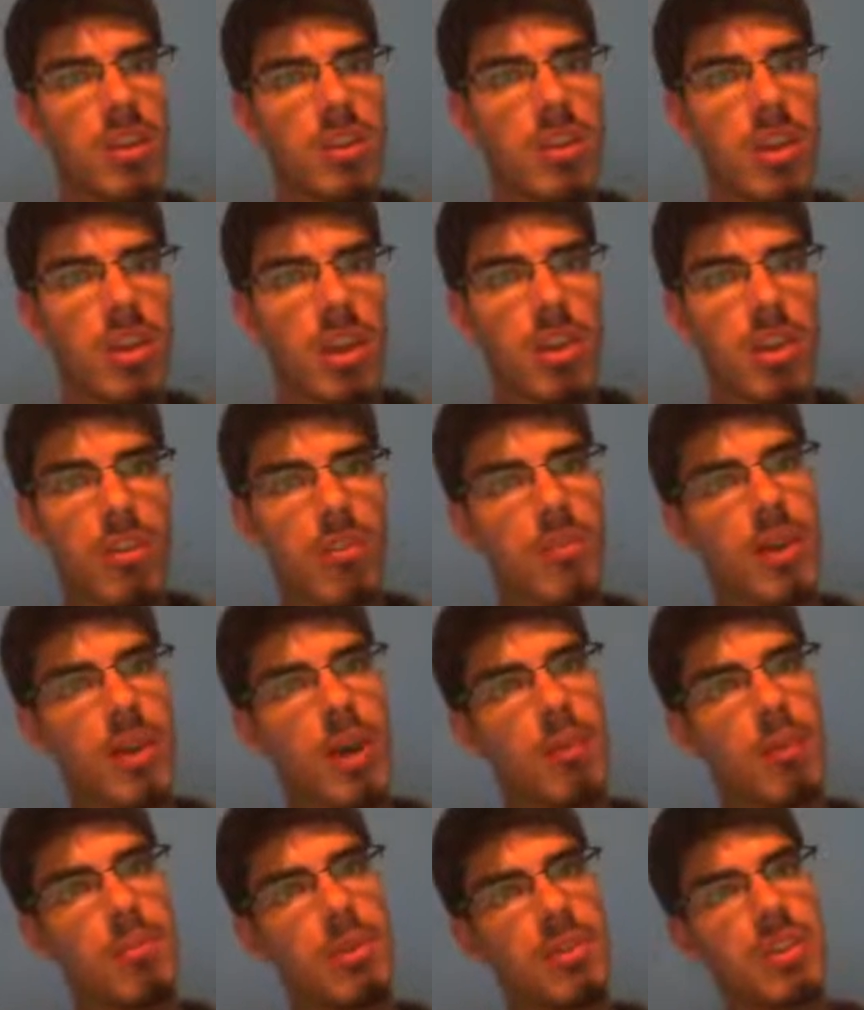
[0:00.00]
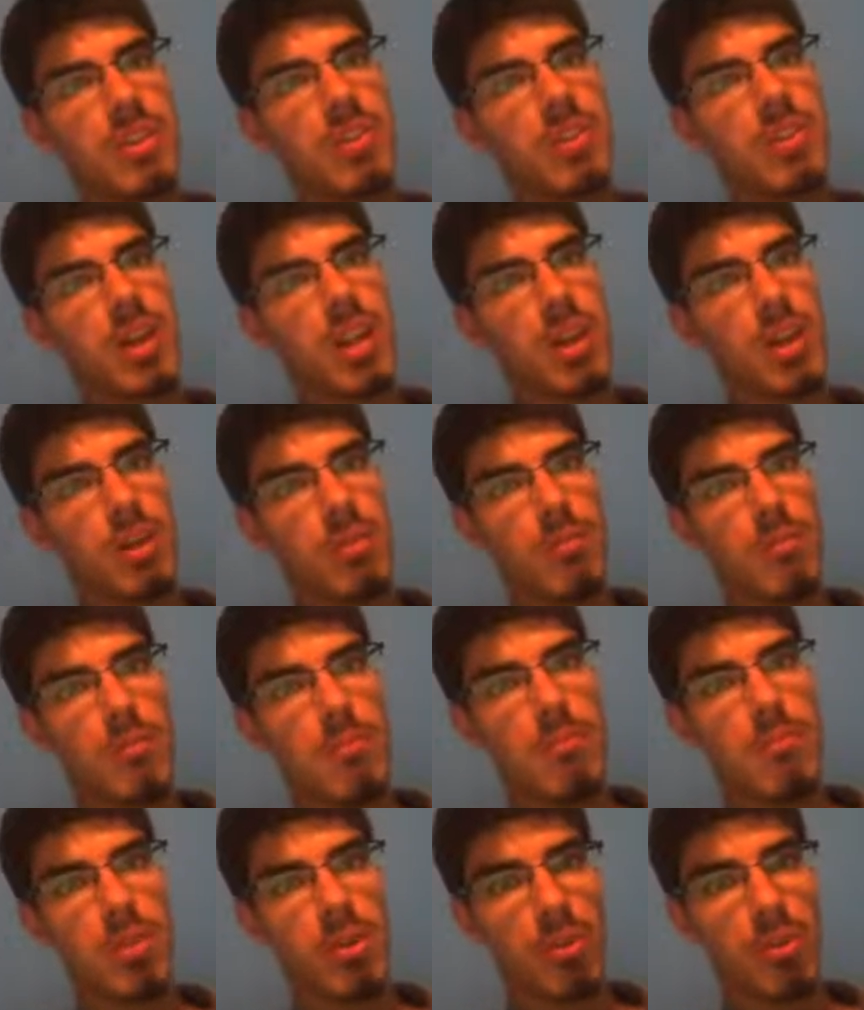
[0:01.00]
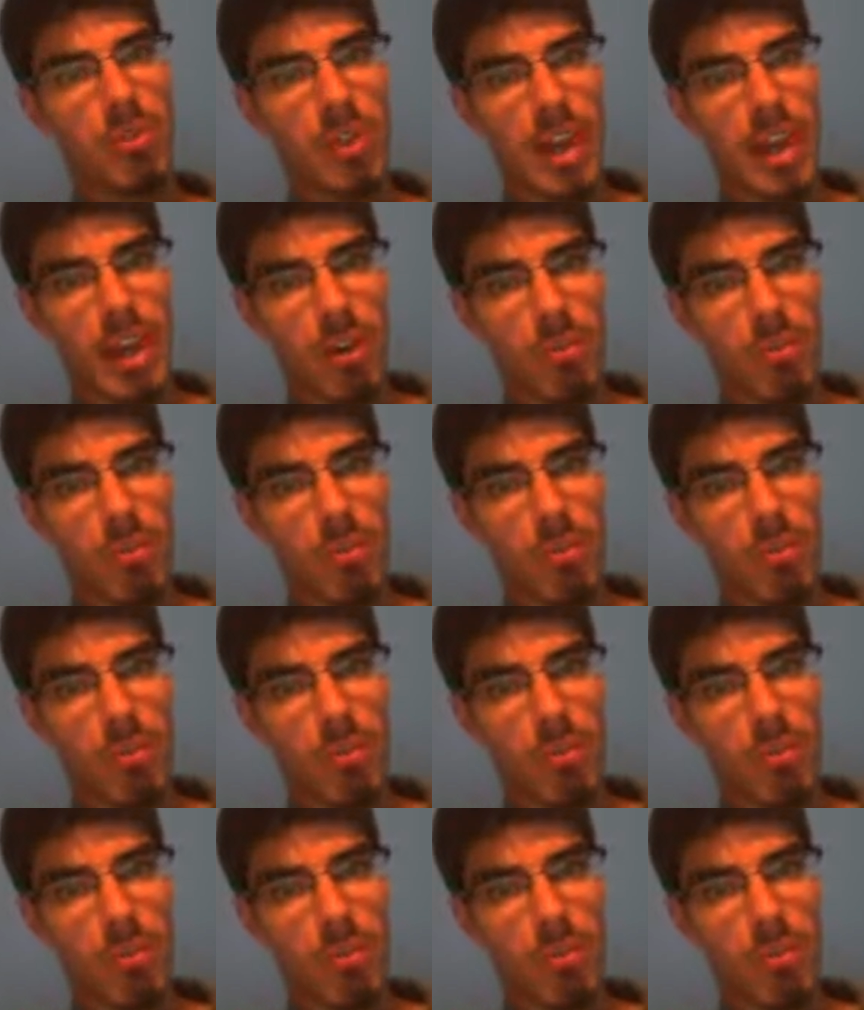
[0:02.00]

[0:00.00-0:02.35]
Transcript: You know, how buildings kind of build